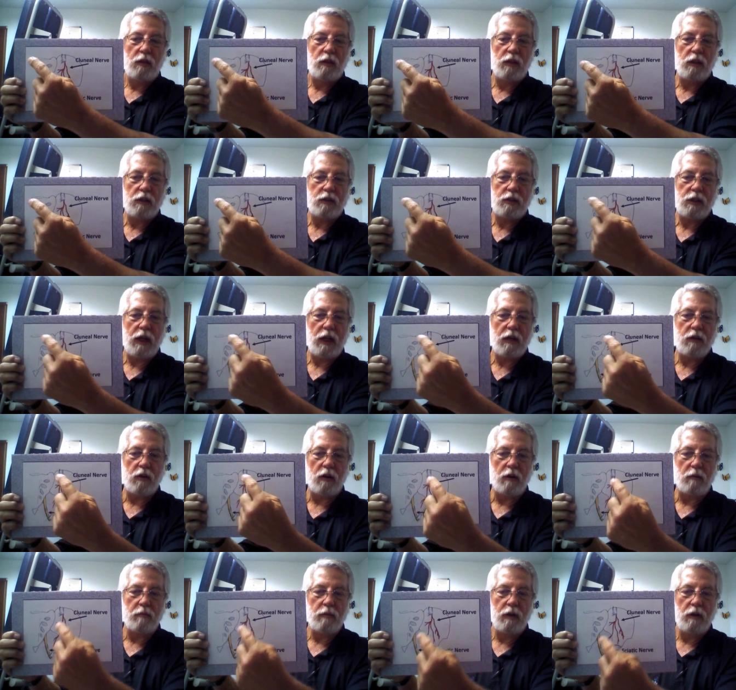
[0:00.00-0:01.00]
the
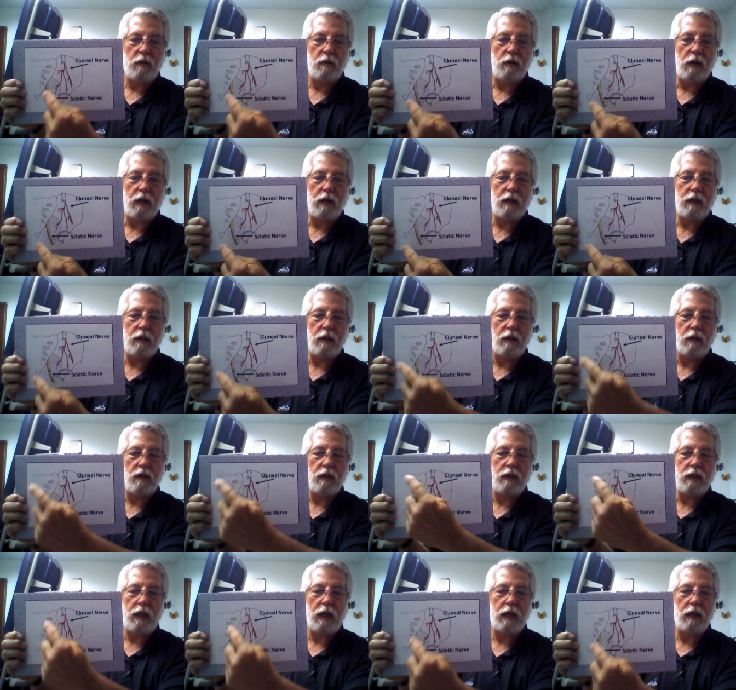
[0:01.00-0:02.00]
sacrum right here,
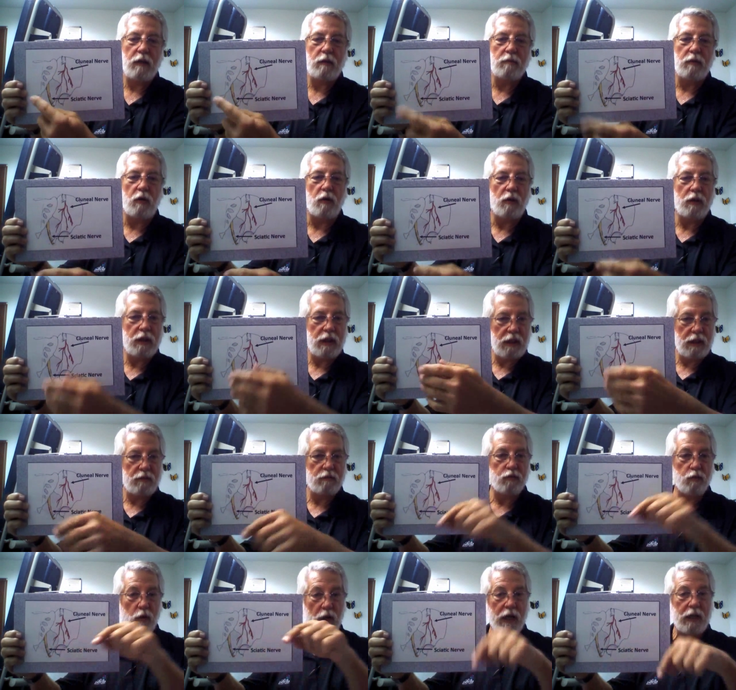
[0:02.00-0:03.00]
the tailbone. that
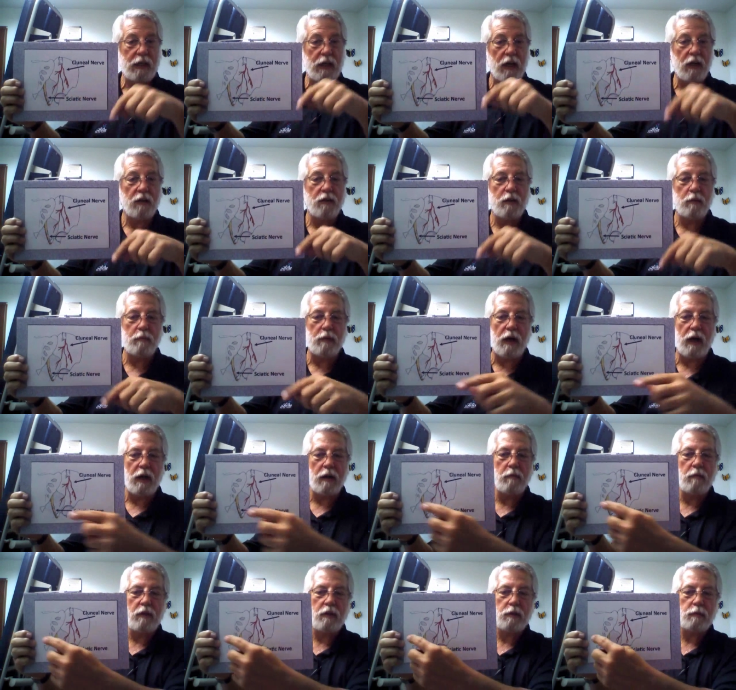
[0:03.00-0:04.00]
lives right down at the
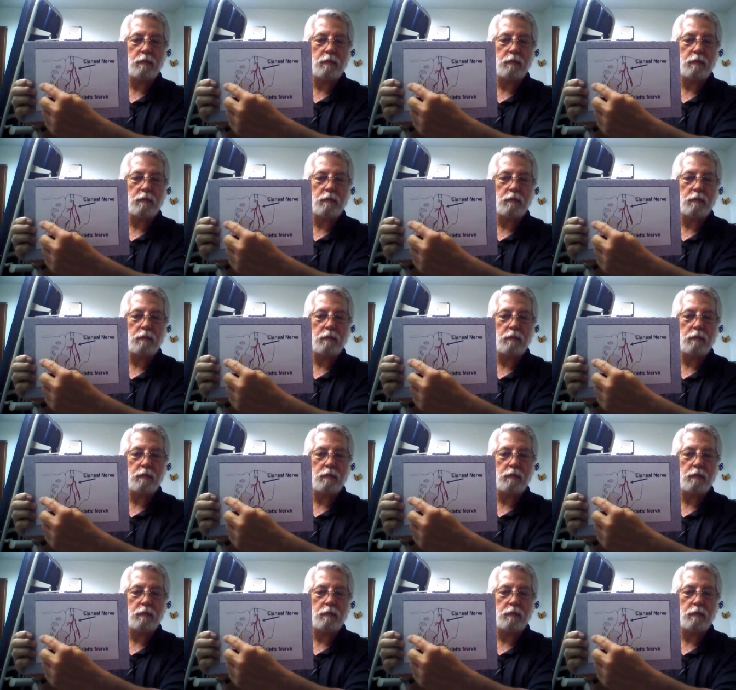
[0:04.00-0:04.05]
bottom of the